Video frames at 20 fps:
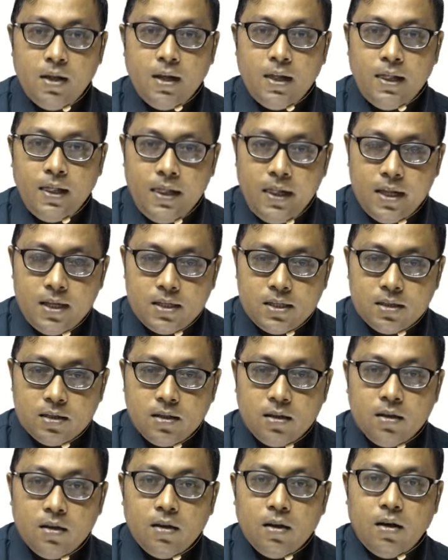less
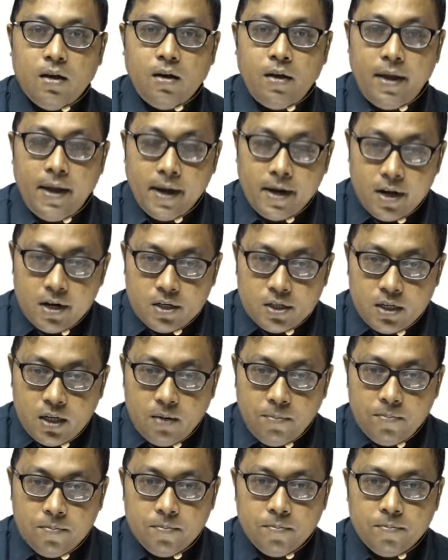aggressive,
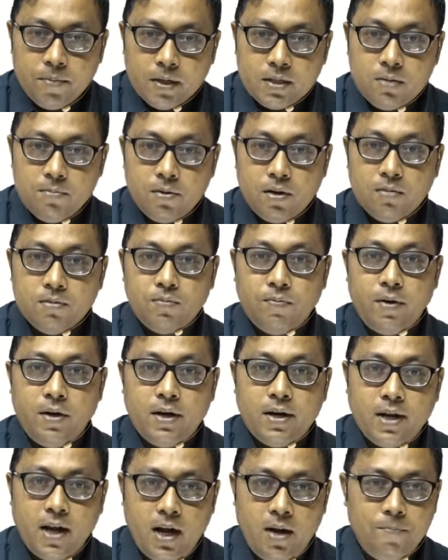patient becomes very
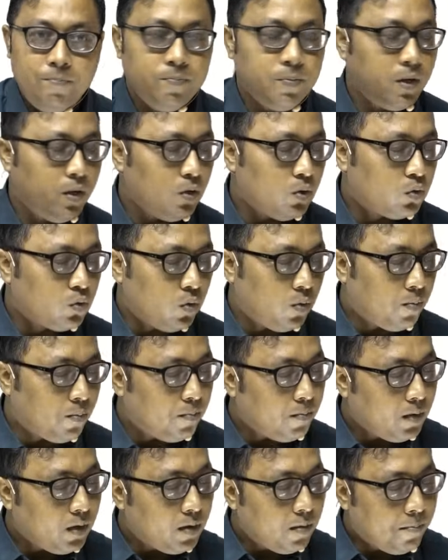calm. So
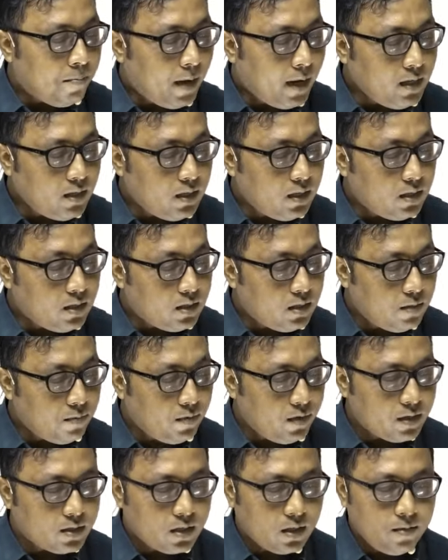by this
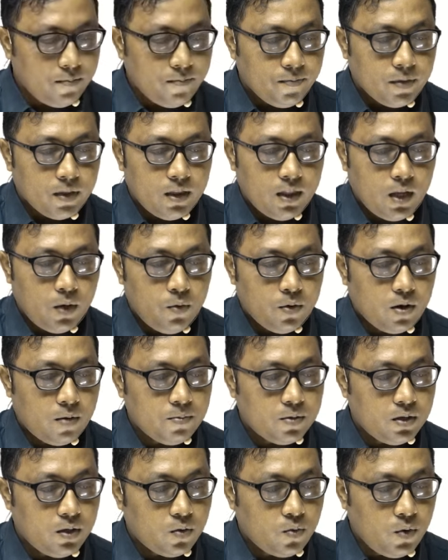definition, now we come to
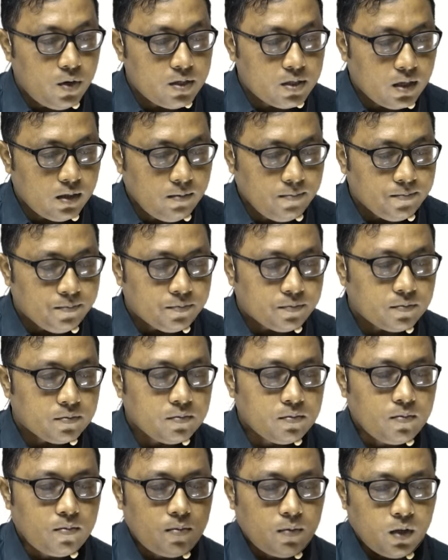the question.
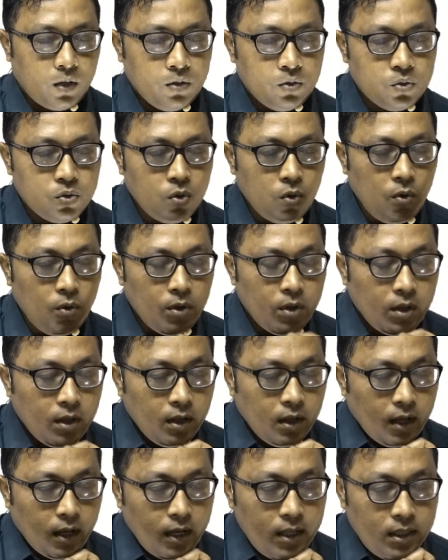So
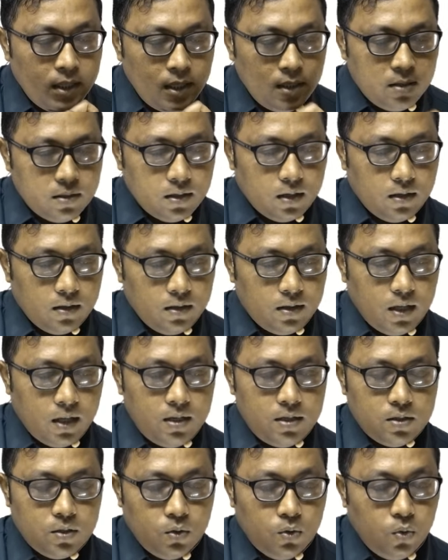in this, there
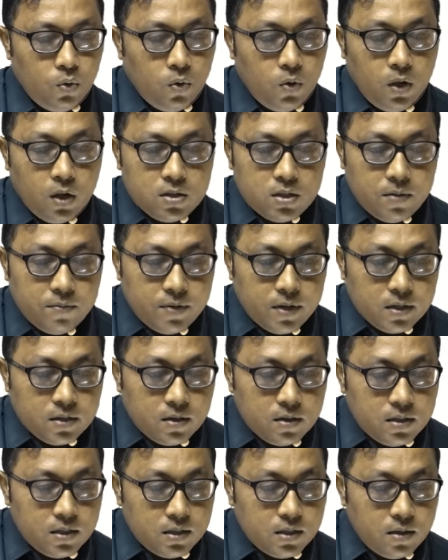is no loss of taste
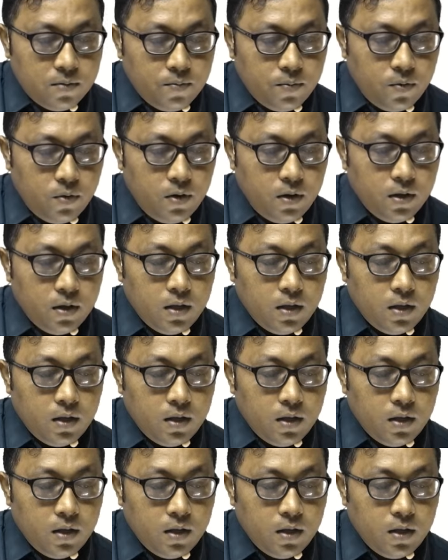sensation of food,